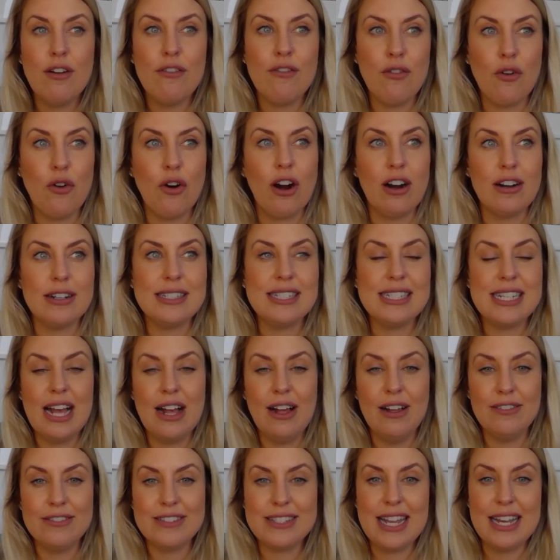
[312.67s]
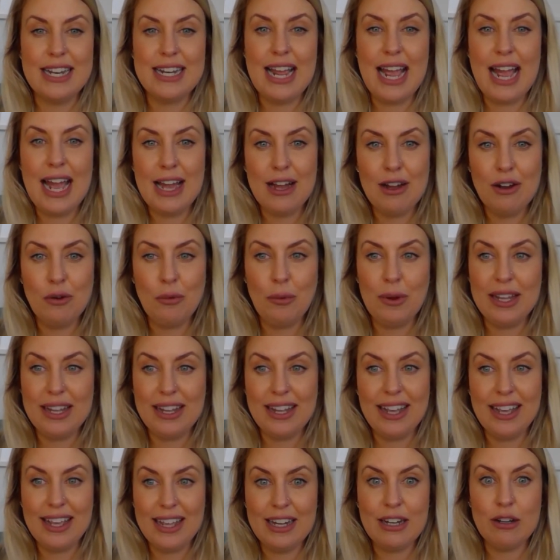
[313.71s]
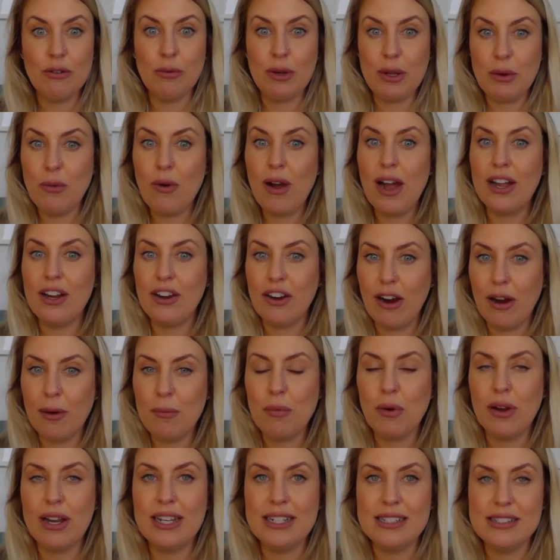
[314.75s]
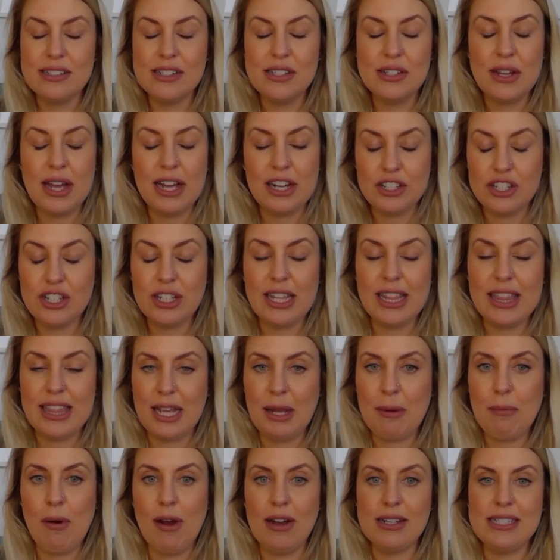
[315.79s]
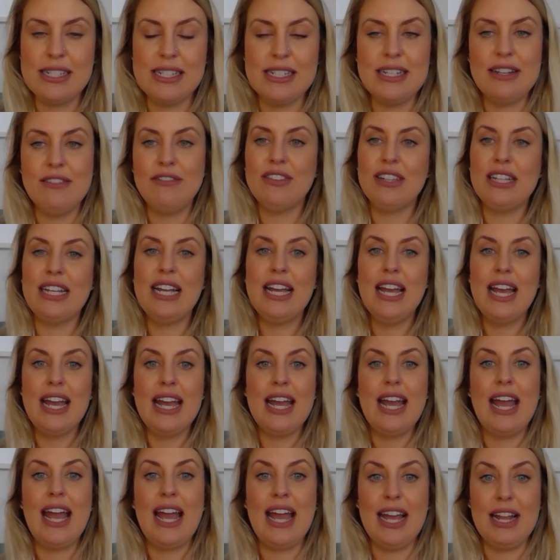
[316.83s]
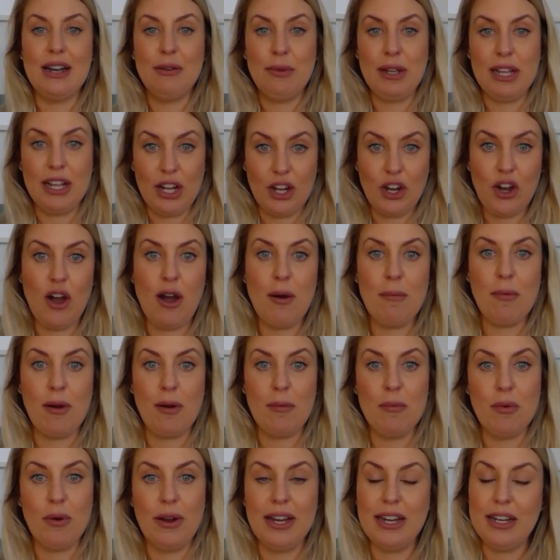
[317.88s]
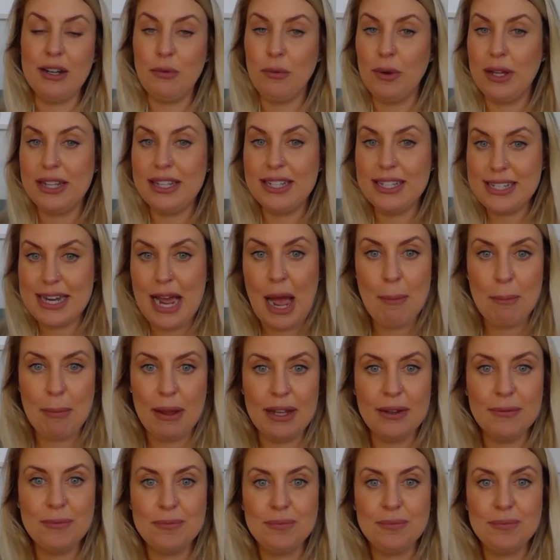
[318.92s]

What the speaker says: for ourselves and how we can rewire our brain to actually think positively, and we can calm our brain with tapping.